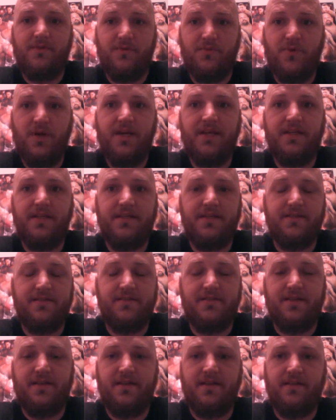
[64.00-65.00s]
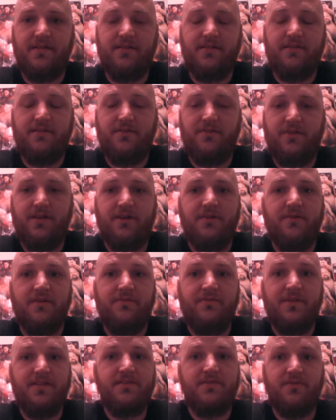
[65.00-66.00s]
the ratings that,
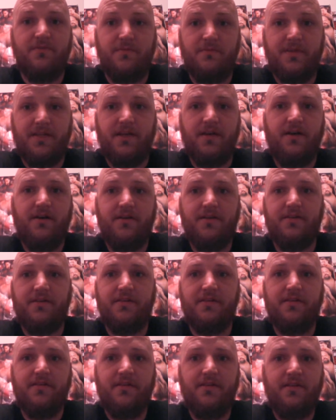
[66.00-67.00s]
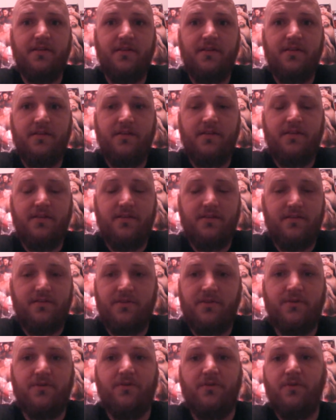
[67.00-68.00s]
if he's going to be on it,
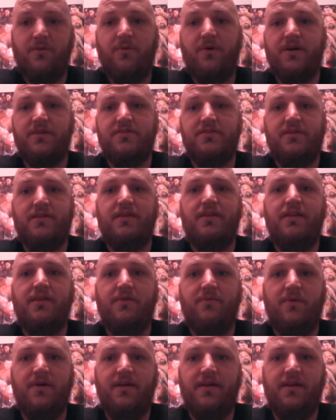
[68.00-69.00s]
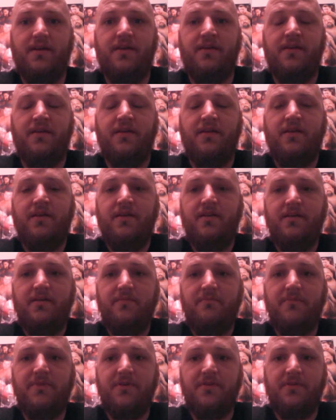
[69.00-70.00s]
they're going to watch it anyway.
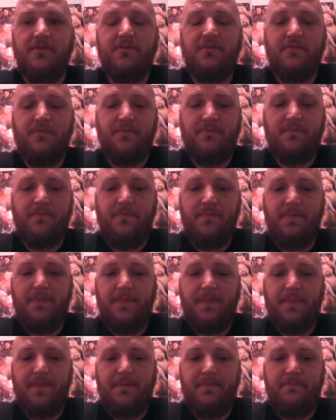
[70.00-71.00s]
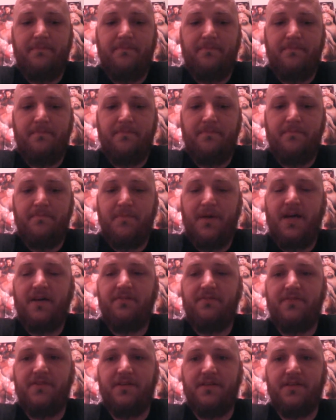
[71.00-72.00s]
But my
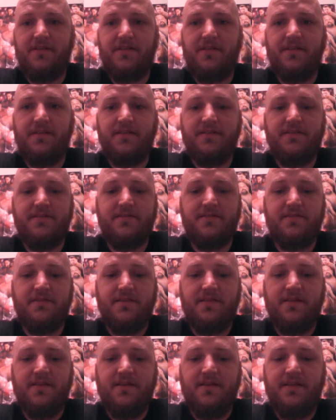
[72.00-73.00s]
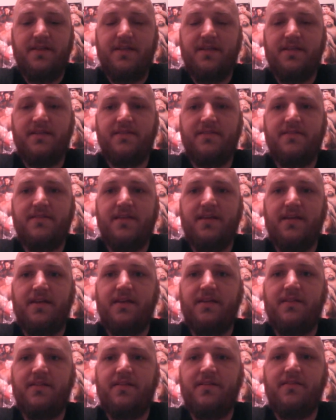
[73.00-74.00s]
feeling is that